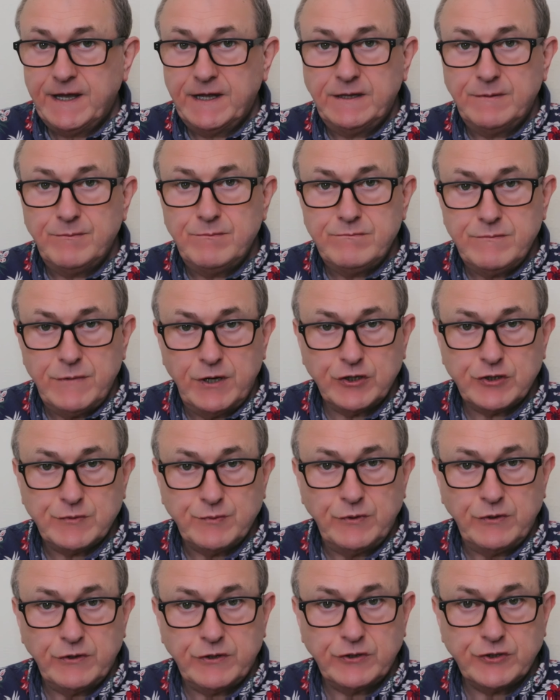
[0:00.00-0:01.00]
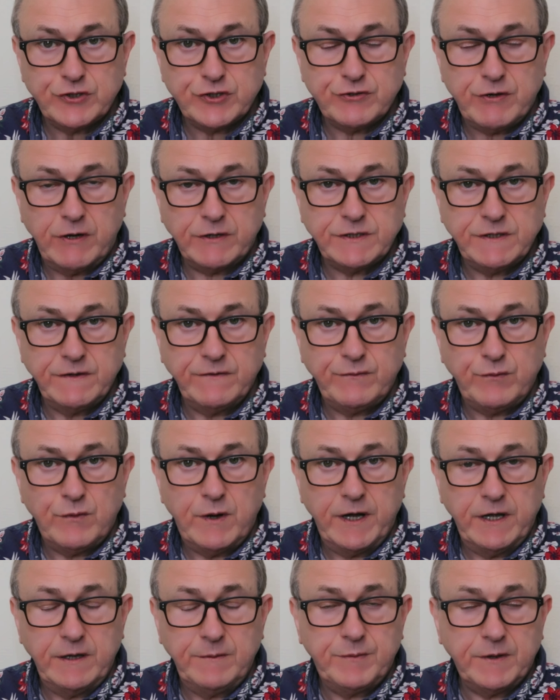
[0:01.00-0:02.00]
in a much more constructive
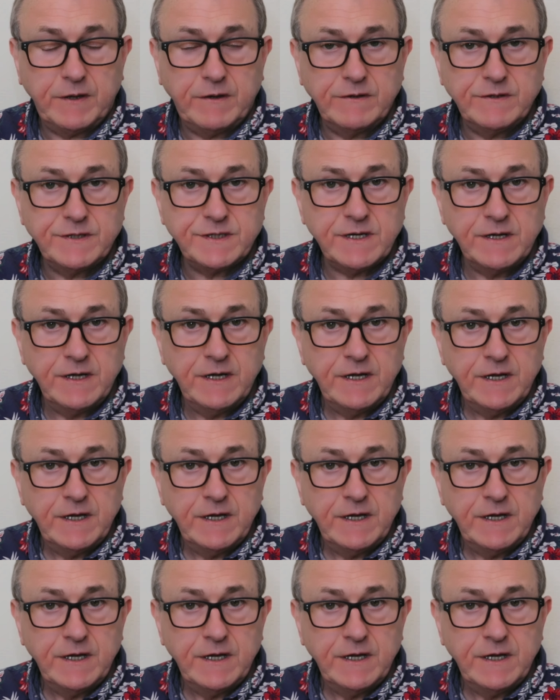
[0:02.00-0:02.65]
way, because